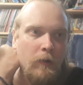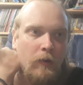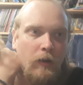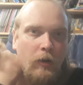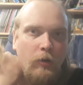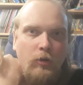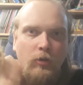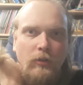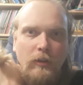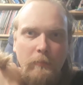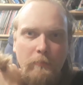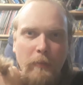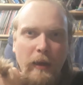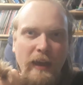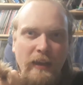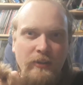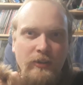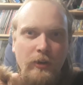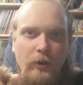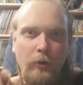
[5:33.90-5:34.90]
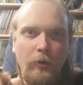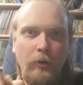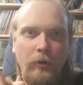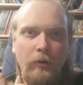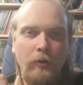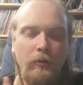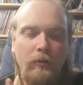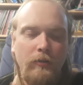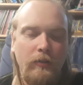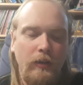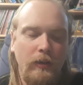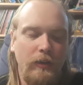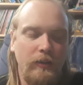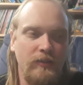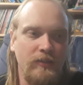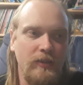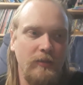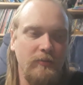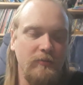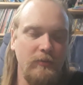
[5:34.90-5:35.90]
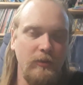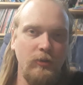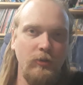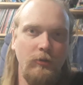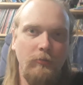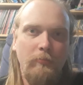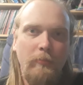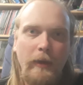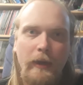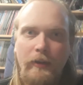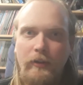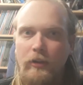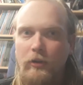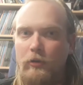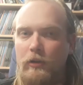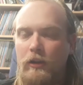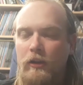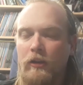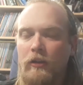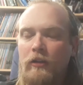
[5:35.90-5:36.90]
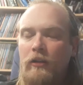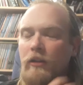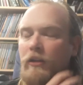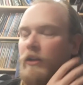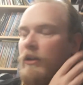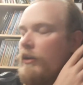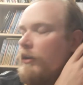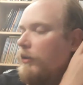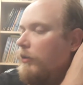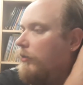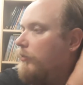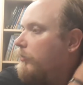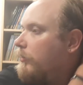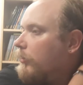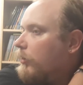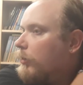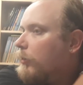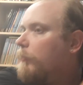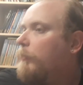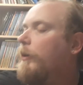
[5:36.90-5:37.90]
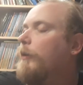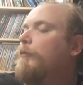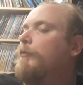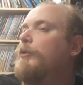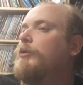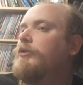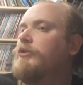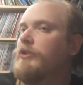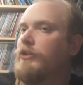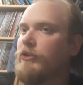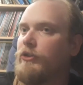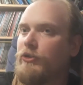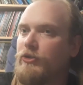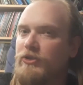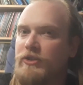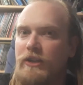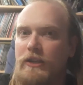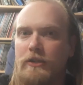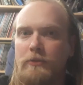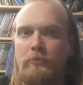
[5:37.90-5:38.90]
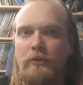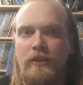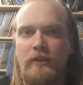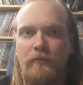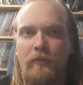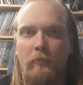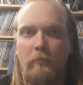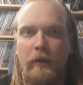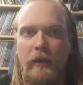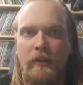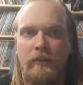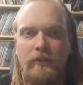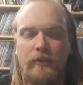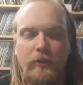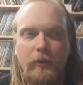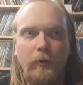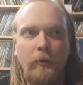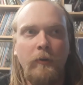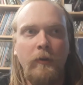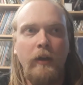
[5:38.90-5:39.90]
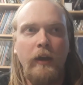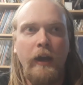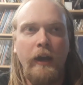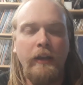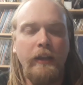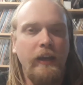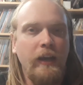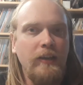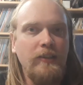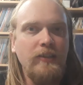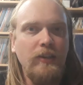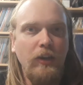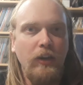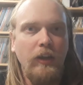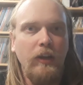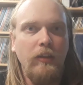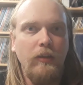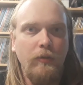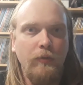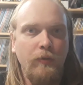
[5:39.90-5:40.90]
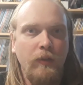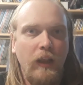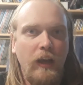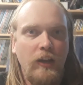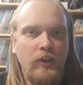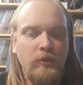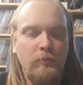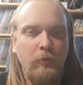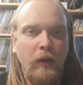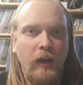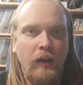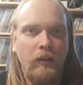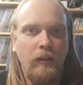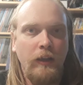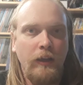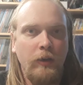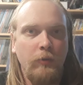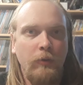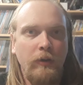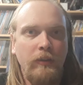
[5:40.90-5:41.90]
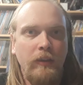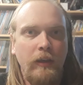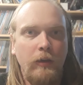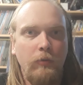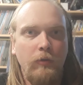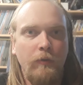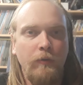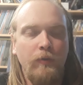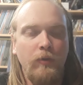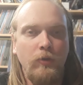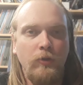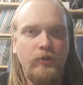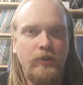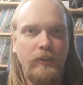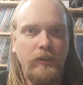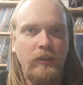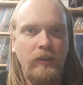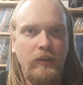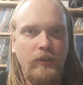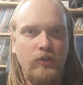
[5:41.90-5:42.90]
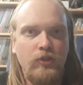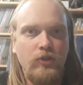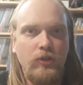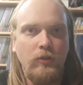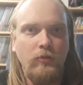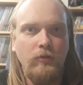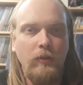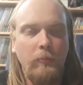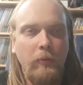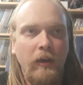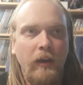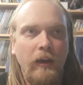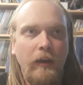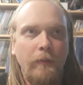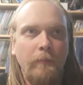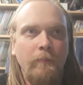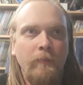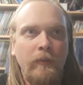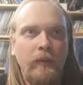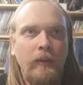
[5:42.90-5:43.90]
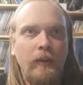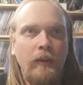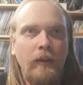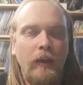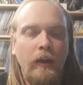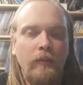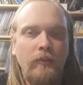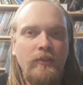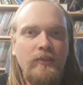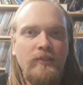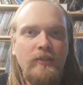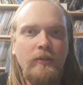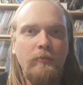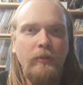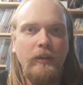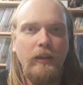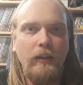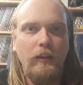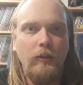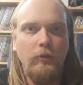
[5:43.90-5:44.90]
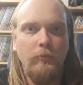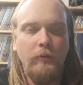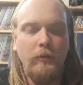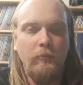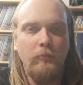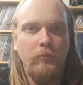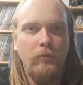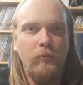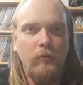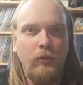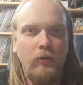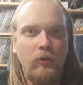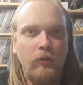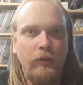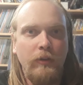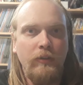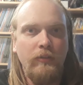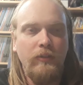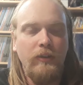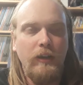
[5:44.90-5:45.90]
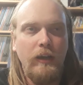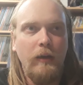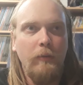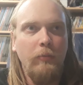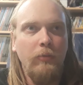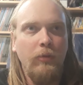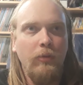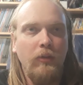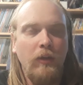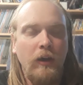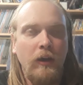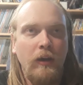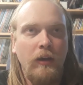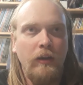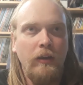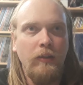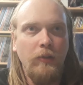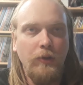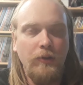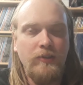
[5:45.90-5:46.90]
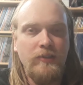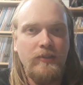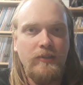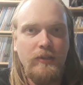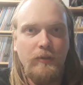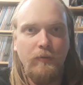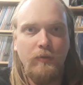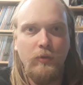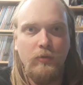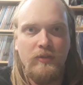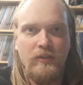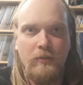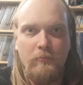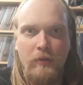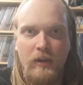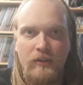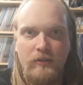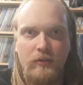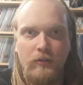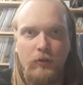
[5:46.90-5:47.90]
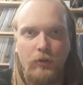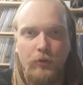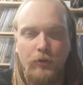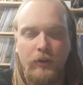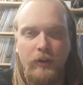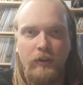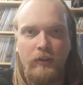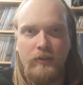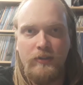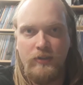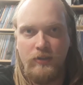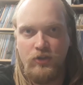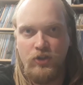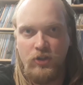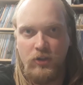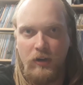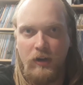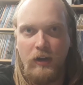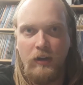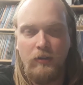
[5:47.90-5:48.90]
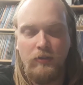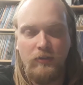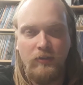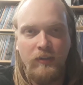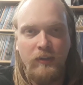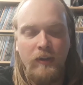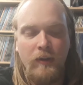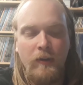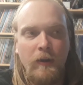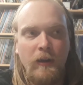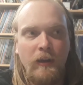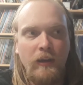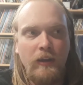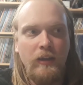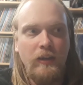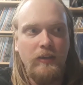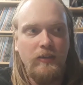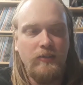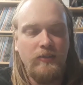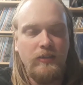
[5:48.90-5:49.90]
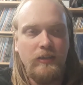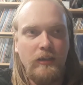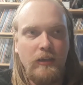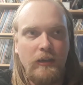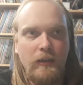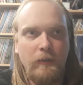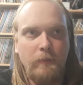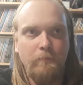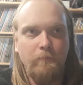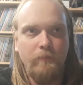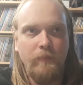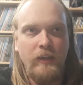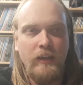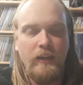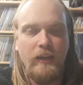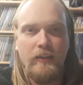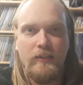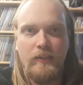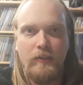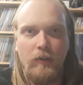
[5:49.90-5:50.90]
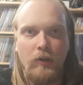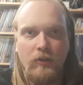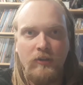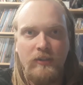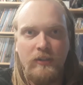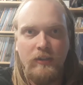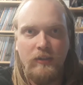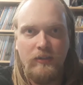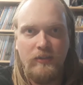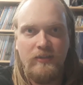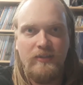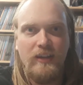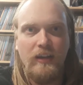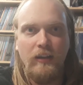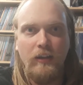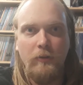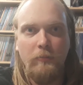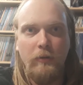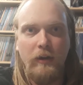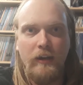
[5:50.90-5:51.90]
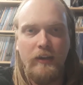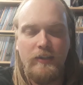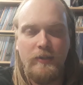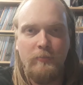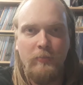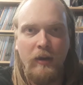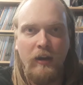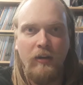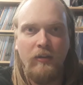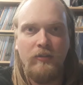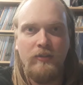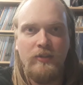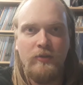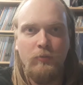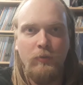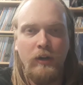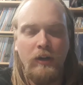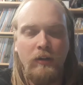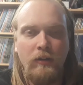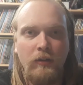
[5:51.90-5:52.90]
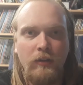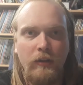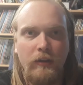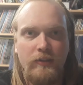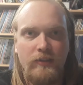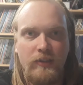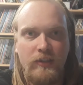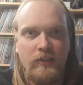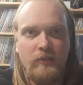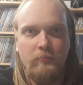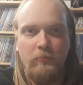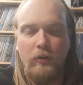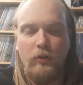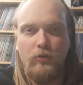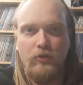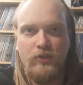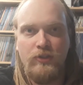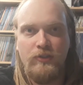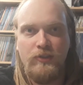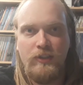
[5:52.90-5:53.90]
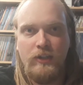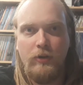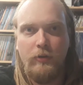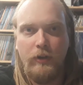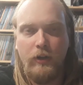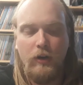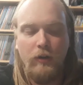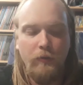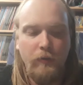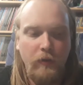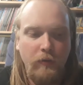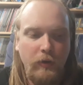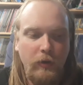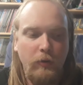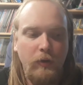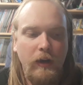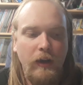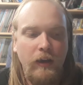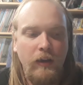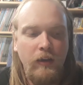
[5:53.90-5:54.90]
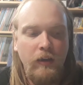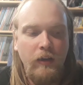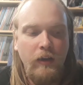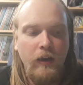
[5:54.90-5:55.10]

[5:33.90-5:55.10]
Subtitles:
I'll call him Mando. He seems to be called Mando a lot. So they're forging a new chest piece for Mando, and he has another flashback like when they were forging his shoulder pad. And this time we get a little bit more in depth. It looks as if it was the Mandalorian as a child. He gets locked in a cellar by his parents while there's explosions going off everywhere.